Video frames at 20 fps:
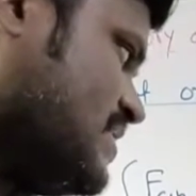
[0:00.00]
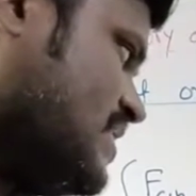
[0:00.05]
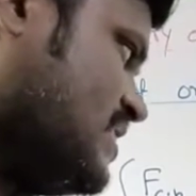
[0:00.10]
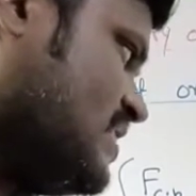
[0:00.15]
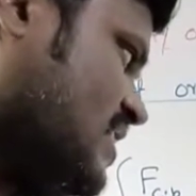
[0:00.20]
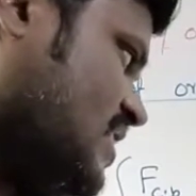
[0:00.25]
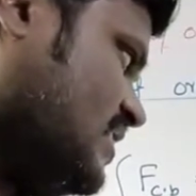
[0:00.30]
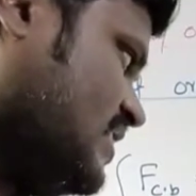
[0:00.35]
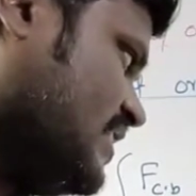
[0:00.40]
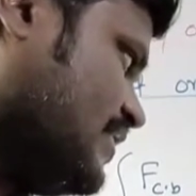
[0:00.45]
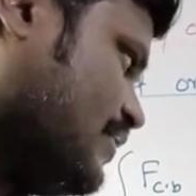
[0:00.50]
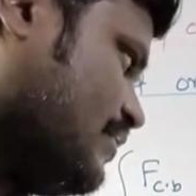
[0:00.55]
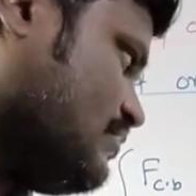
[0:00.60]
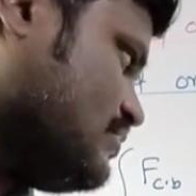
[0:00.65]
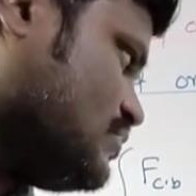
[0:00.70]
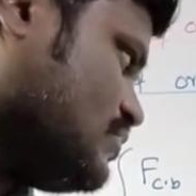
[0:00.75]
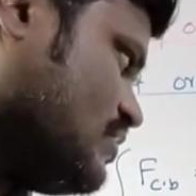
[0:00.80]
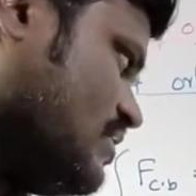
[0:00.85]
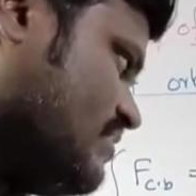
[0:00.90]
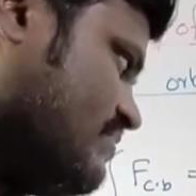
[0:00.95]
naught, and q
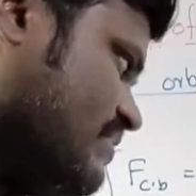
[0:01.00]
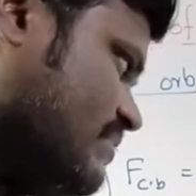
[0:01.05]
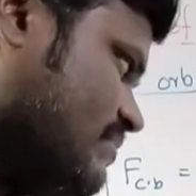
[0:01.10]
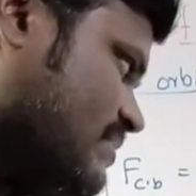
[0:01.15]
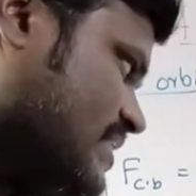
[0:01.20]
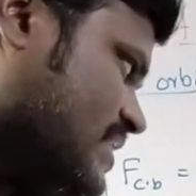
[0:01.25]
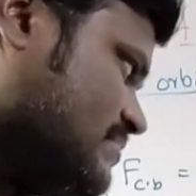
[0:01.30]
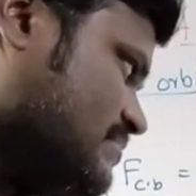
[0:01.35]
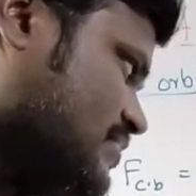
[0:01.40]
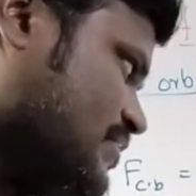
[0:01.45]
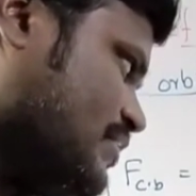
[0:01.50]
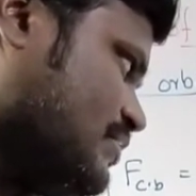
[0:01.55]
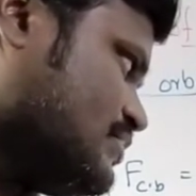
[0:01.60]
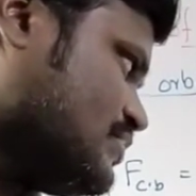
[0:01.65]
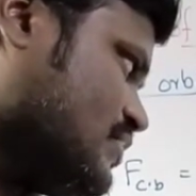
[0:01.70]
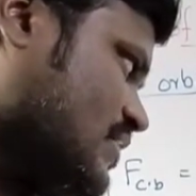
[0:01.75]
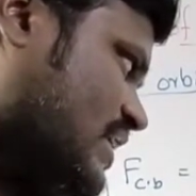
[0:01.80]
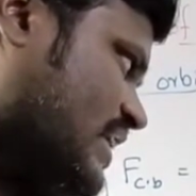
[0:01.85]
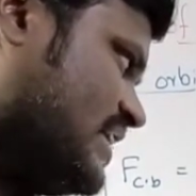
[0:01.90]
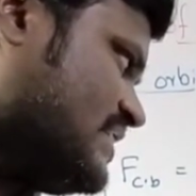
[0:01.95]
square will becomes q square,
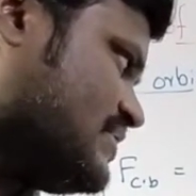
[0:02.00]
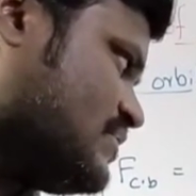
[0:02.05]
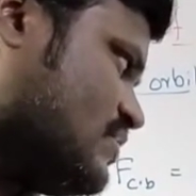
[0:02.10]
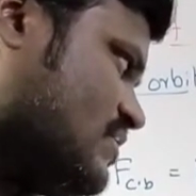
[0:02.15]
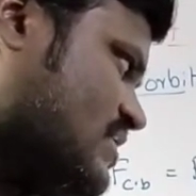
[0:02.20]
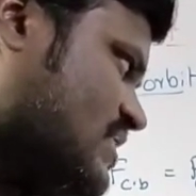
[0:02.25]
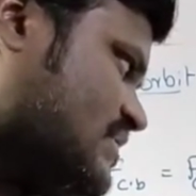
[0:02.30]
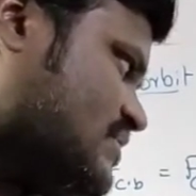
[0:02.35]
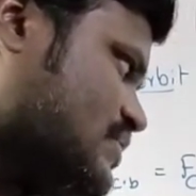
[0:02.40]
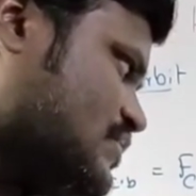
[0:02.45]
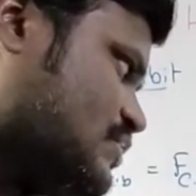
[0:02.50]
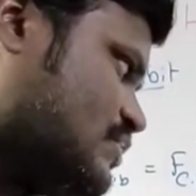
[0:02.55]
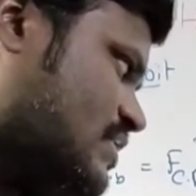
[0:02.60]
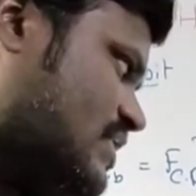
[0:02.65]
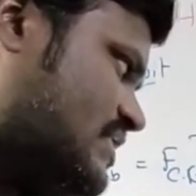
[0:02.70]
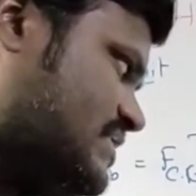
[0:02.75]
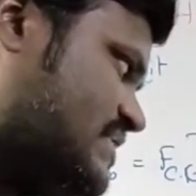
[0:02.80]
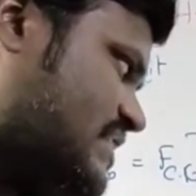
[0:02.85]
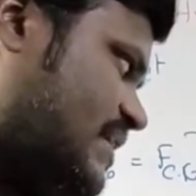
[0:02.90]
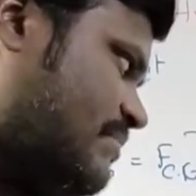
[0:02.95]
n square h square
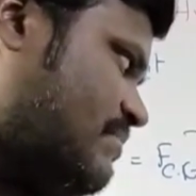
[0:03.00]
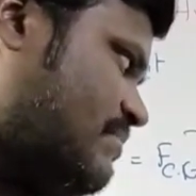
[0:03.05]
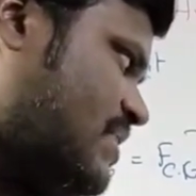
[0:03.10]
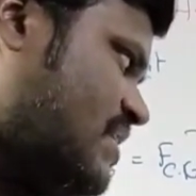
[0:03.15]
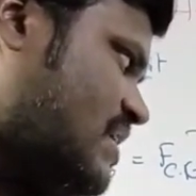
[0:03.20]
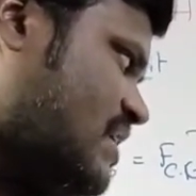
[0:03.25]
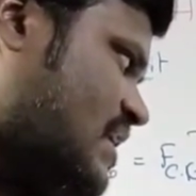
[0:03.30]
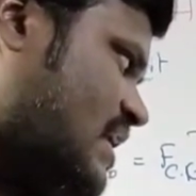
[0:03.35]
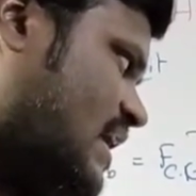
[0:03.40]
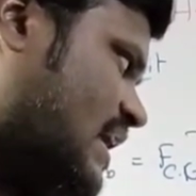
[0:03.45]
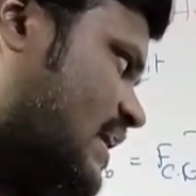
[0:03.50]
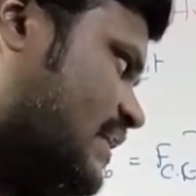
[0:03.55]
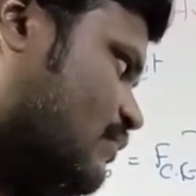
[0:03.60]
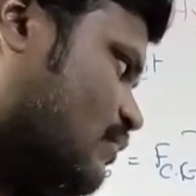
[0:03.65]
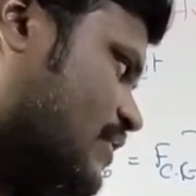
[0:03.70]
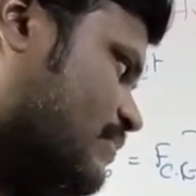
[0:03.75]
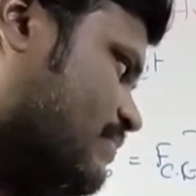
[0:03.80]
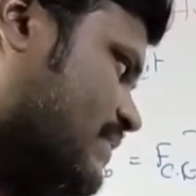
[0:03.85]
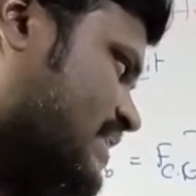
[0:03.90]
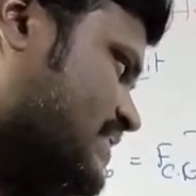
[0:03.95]
same, and 1
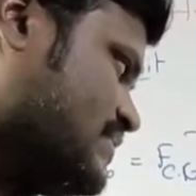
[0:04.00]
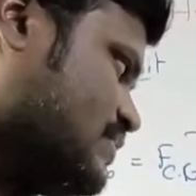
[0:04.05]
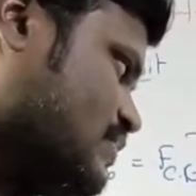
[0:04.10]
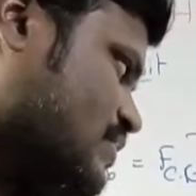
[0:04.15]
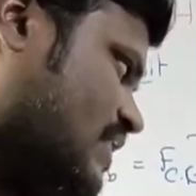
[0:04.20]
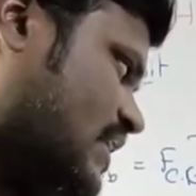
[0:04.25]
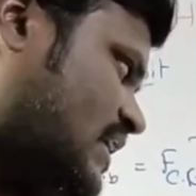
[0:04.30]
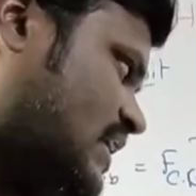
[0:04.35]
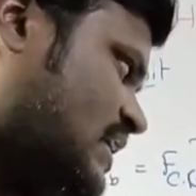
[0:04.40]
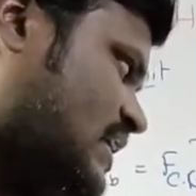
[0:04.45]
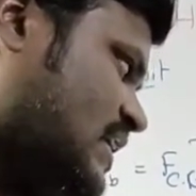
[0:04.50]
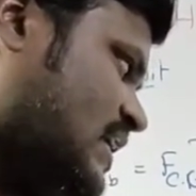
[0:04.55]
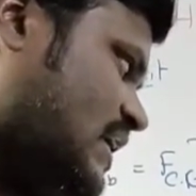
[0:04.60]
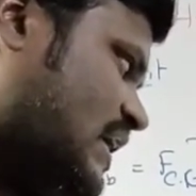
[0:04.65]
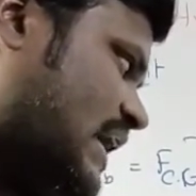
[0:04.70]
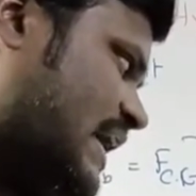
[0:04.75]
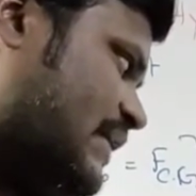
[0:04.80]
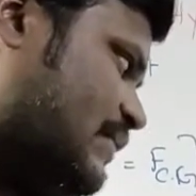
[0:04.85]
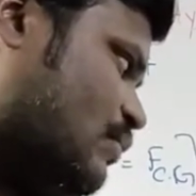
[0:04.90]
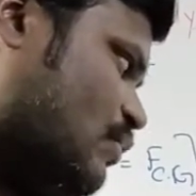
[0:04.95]
pi square
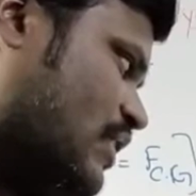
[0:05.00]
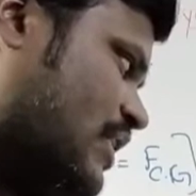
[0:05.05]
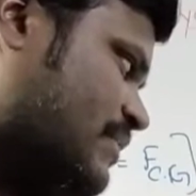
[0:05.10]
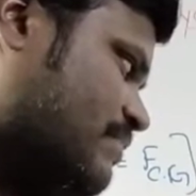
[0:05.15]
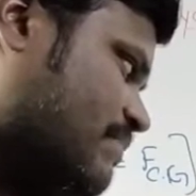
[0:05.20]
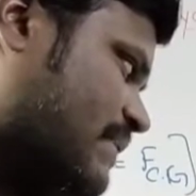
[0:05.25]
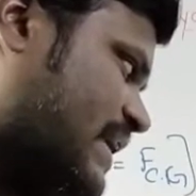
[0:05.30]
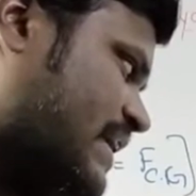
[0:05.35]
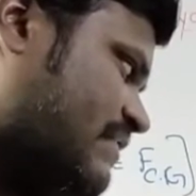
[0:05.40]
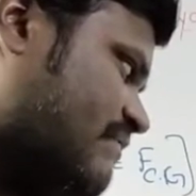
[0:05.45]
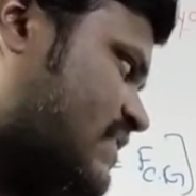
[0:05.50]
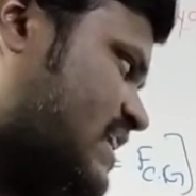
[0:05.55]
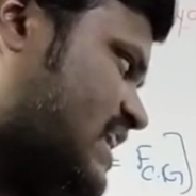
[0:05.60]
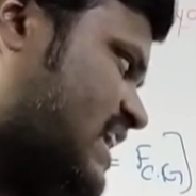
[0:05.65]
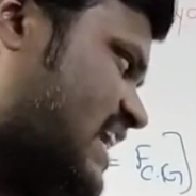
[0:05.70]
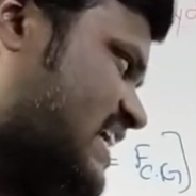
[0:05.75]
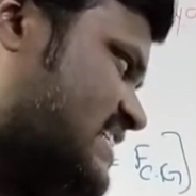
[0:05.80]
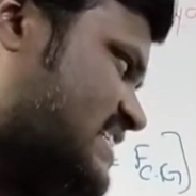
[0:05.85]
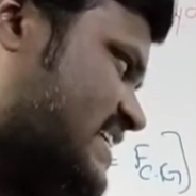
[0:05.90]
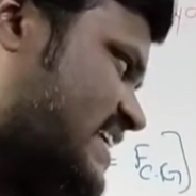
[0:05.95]
and 1 pi will
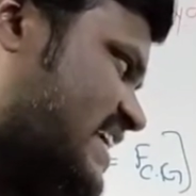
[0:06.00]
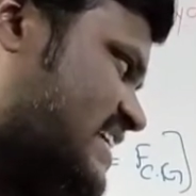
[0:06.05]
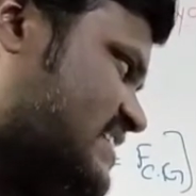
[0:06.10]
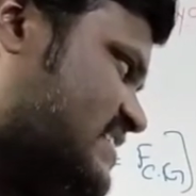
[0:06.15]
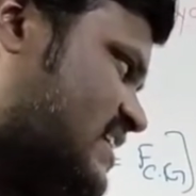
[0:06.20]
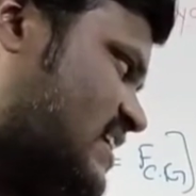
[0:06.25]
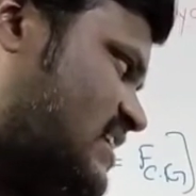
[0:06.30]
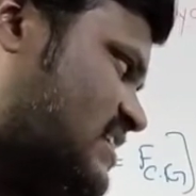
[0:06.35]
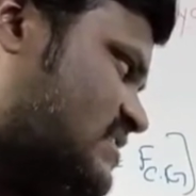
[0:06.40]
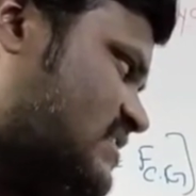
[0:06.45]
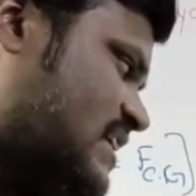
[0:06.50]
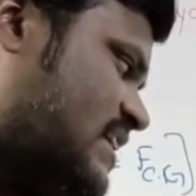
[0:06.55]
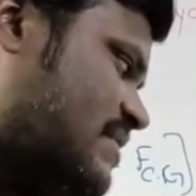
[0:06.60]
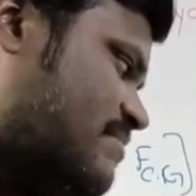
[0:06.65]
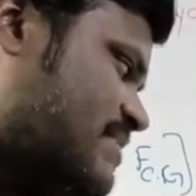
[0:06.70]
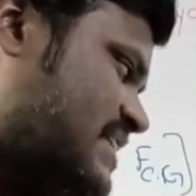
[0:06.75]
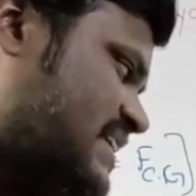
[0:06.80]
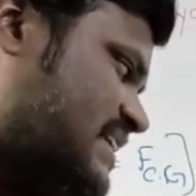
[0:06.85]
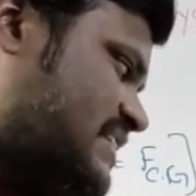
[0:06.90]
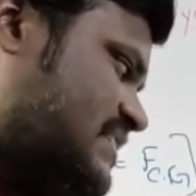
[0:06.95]
get cancelled. The
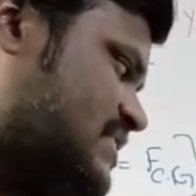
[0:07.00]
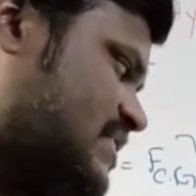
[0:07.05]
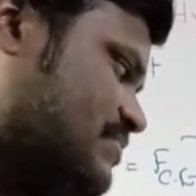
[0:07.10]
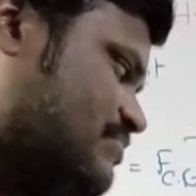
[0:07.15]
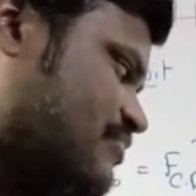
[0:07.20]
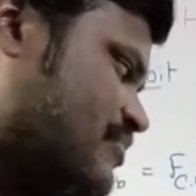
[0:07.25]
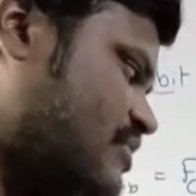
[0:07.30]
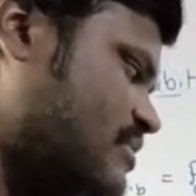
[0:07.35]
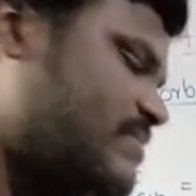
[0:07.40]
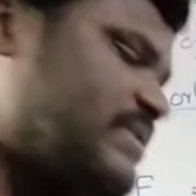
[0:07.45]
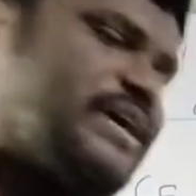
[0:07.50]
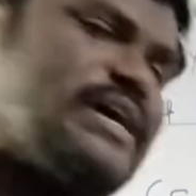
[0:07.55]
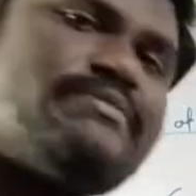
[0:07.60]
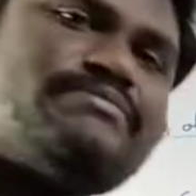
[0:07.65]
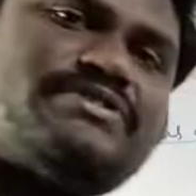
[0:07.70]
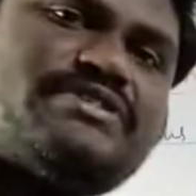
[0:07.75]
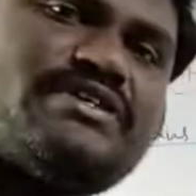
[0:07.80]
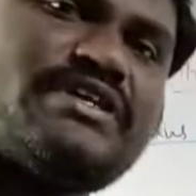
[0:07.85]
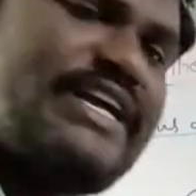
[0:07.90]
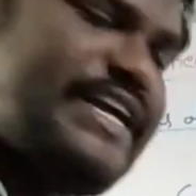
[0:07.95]
remaining term will becomes
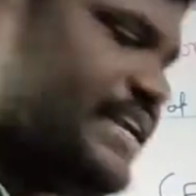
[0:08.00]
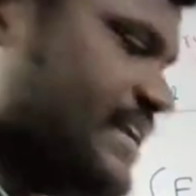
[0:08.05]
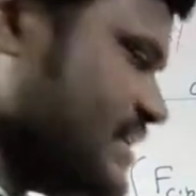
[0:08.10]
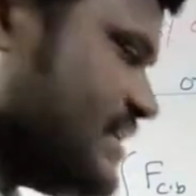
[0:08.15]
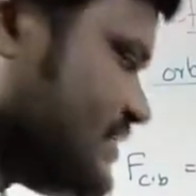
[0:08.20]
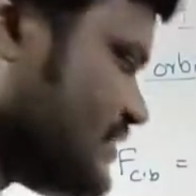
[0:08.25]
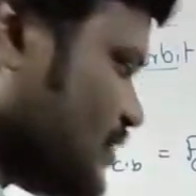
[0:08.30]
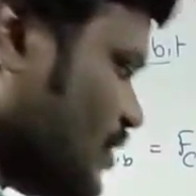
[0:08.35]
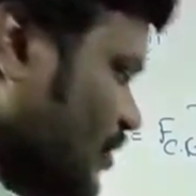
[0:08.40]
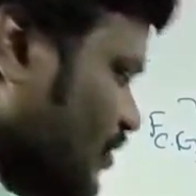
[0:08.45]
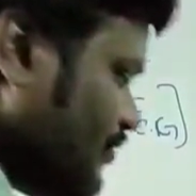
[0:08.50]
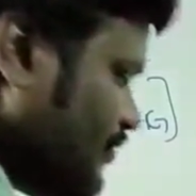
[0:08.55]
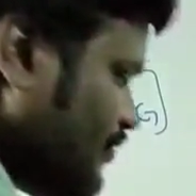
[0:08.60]
radius of